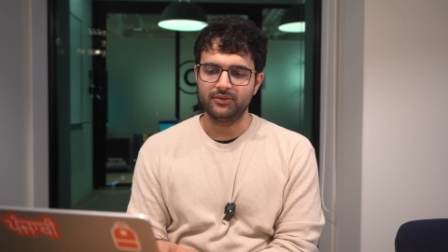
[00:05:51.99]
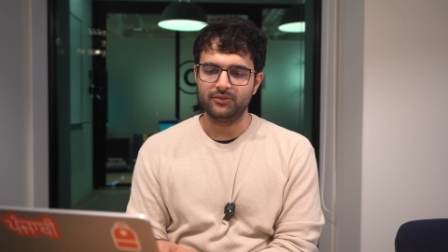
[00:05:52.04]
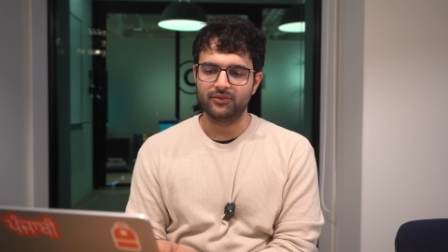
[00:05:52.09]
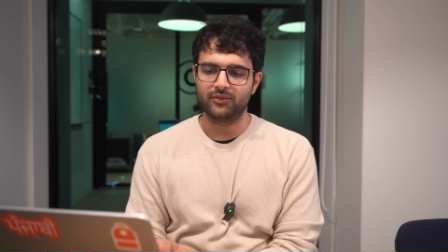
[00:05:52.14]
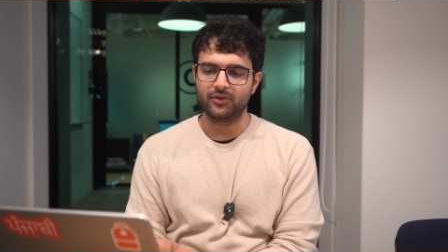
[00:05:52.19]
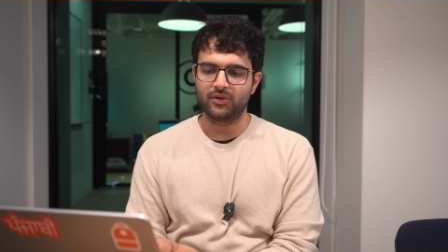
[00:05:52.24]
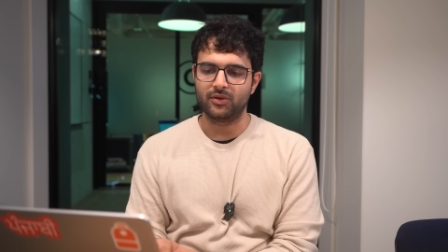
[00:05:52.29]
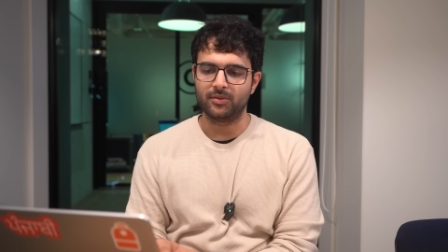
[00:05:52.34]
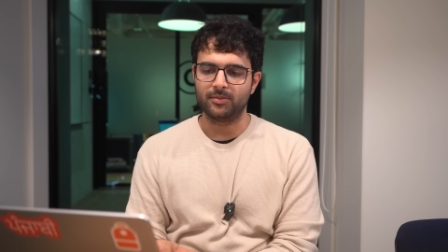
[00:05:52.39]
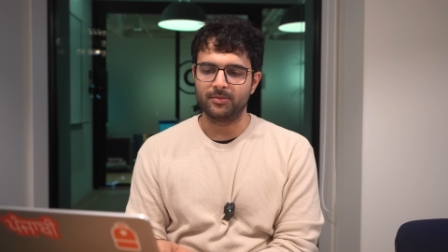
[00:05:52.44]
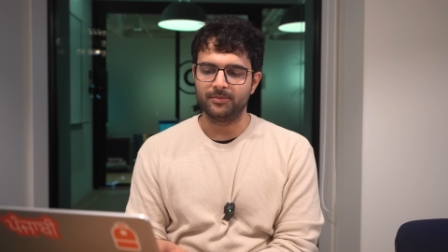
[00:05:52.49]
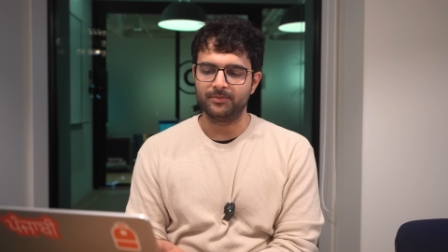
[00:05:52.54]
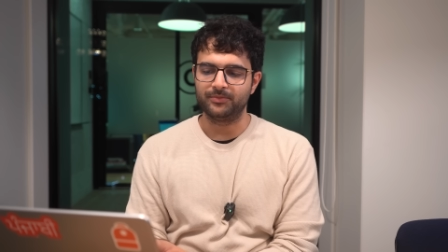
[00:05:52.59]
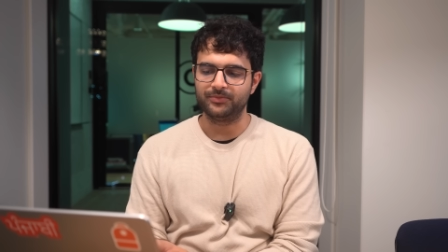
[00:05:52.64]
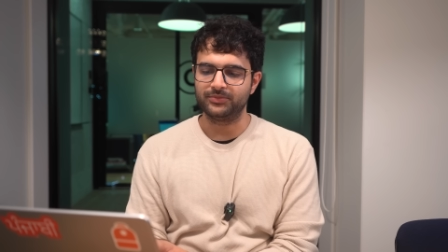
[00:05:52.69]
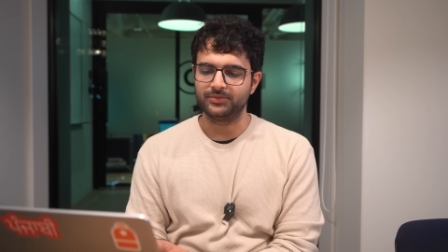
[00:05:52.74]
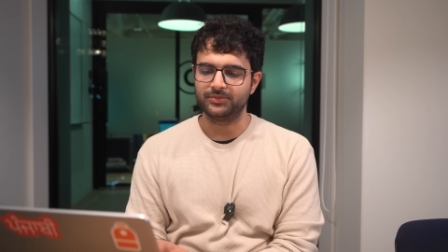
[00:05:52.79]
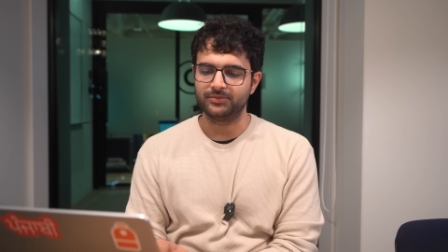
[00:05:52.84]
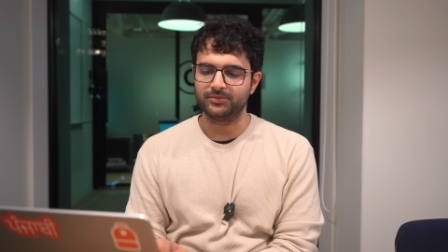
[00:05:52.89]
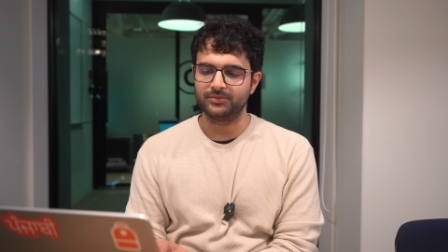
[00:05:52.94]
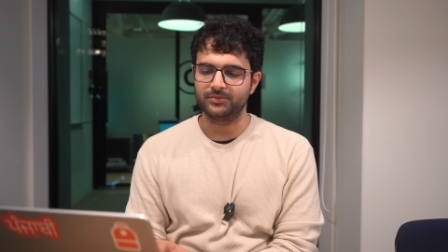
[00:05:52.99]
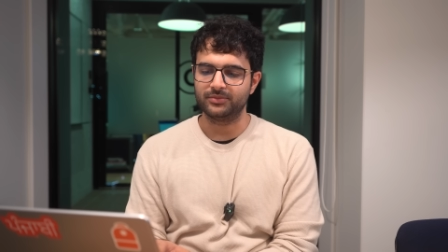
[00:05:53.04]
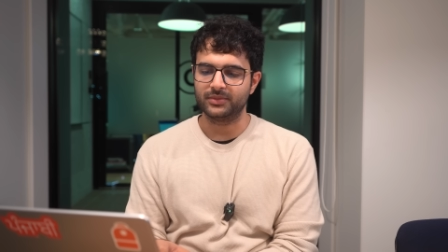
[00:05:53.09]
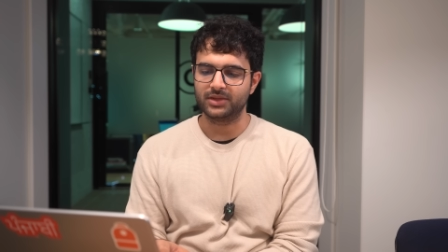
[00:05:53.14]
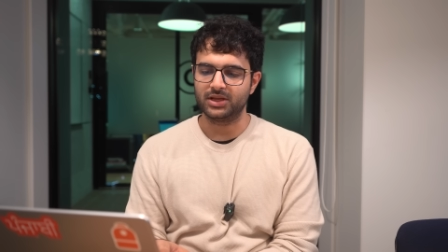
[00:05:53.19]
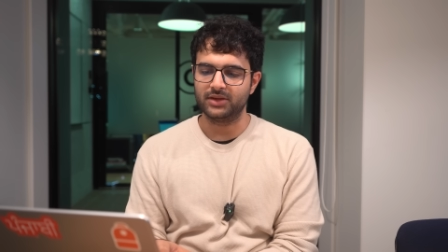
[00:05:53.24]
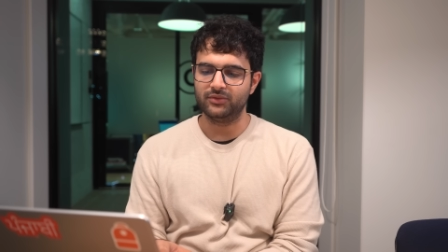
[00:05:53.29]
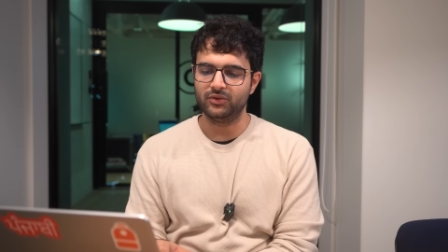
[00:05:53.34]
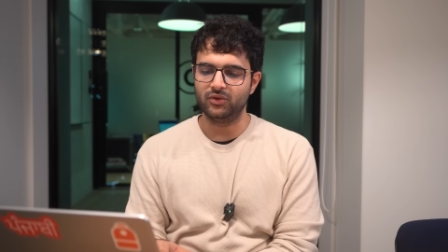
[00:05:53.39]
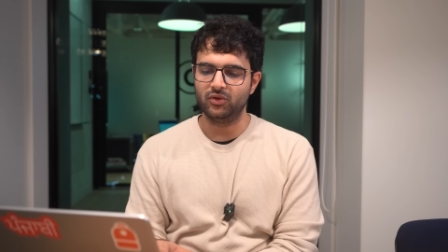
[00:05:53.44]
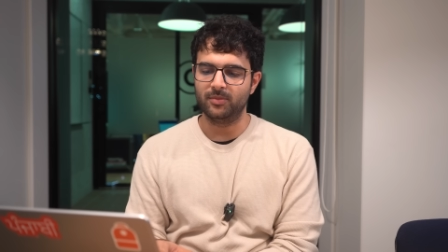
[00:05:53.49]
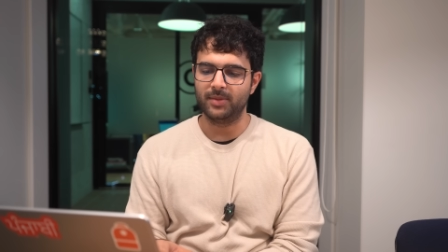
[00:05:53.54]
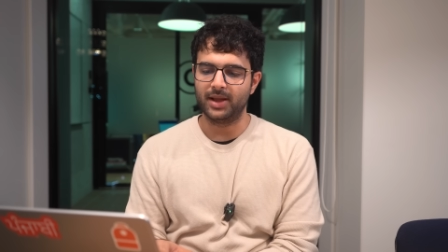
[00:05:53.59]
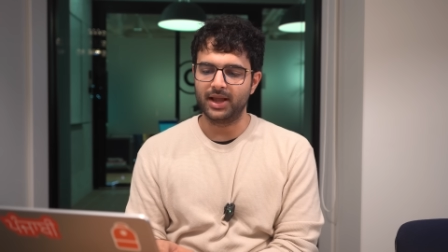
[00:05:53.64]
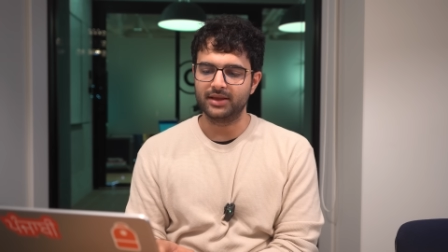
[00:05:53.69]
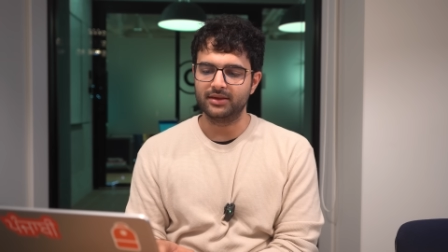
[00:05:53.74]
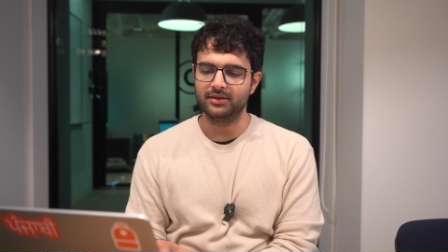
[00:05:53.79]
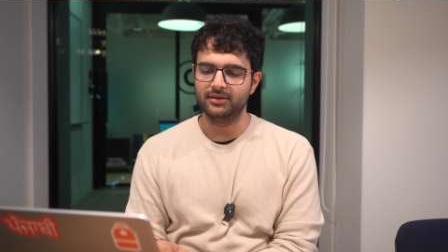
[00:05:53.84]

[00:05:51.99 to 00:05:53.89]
from if you go back